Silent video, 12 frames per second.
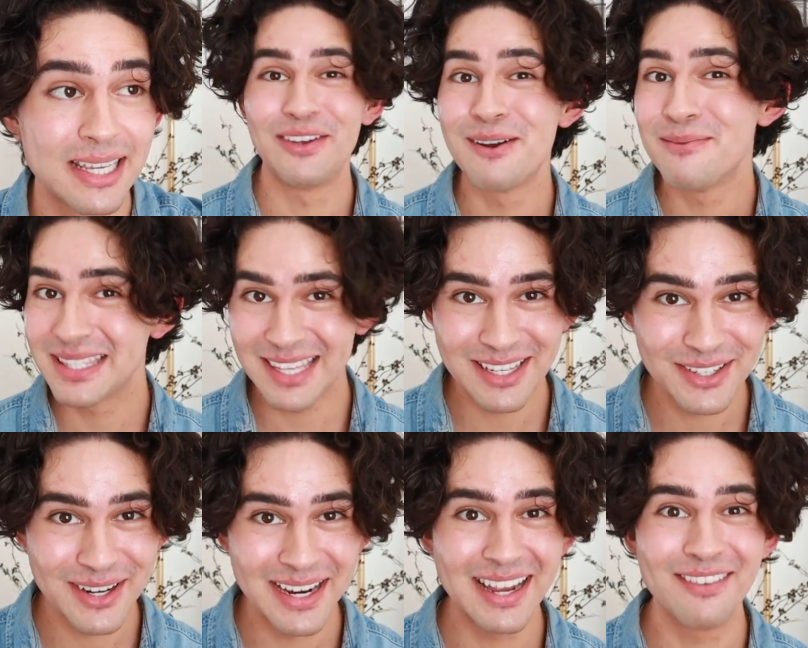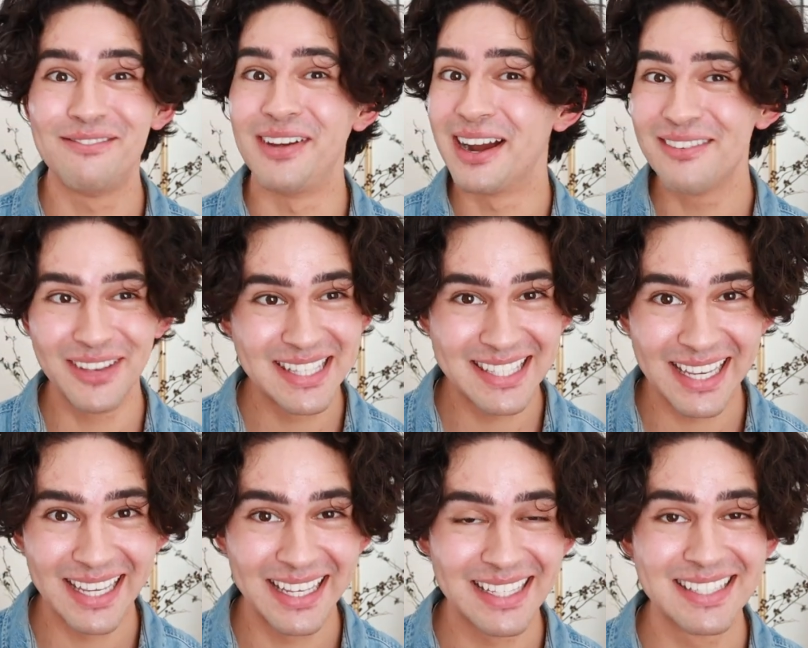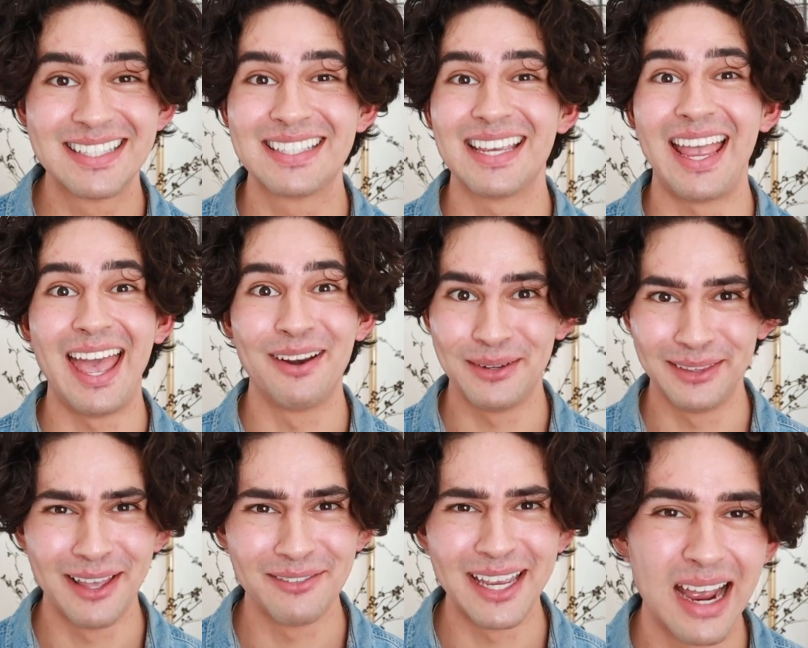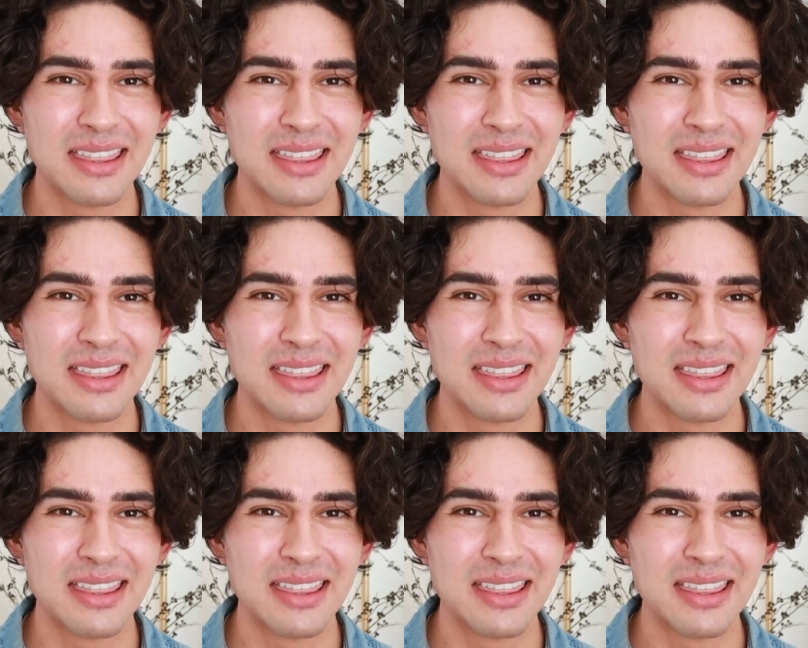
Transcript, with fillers: It's very mid-century, very vintage, and we love it.